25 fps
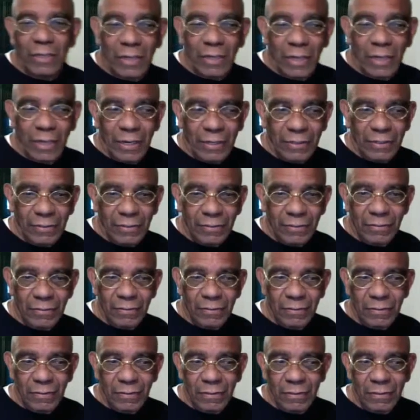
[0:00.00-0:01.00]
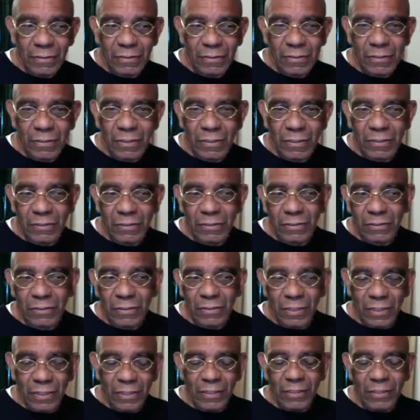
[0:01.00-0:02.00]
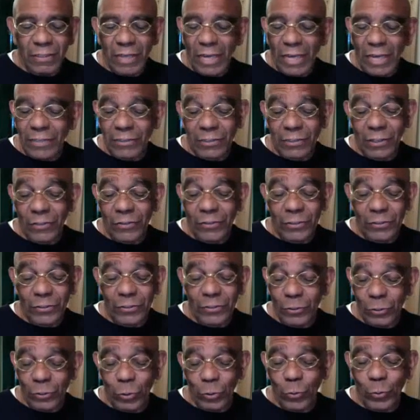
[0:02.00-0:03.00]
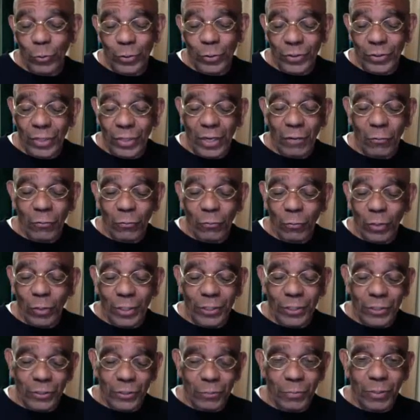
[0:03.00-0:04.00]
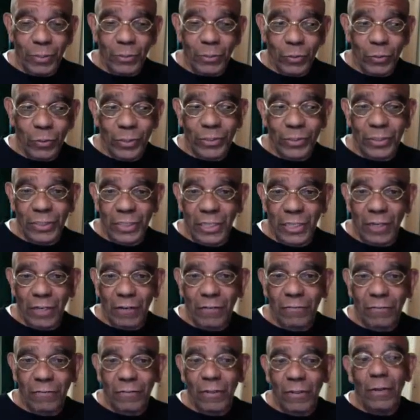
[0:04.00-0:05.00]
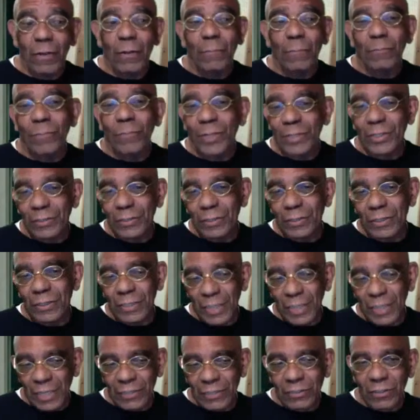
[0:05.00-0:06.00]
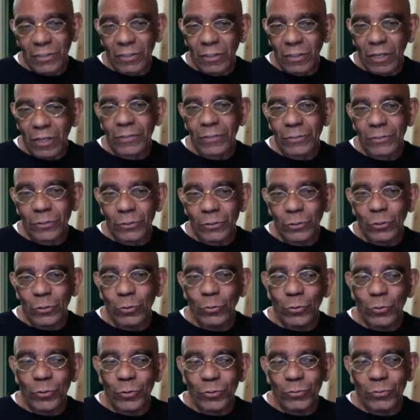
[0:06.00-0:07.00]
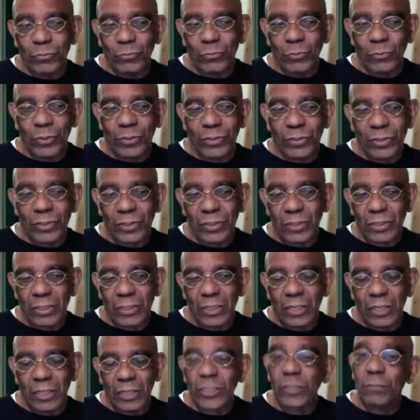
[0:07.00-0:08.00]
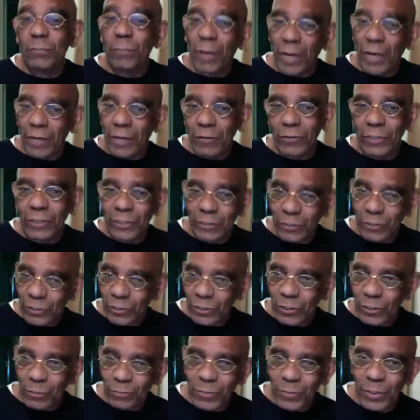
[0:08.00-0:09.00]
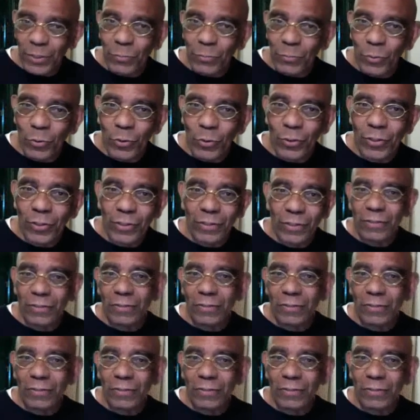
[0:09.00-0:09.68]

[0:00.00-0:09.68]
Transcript: And it has nothing to do with not wanting to be oneself, but it has a lot to do with aspiring to something more.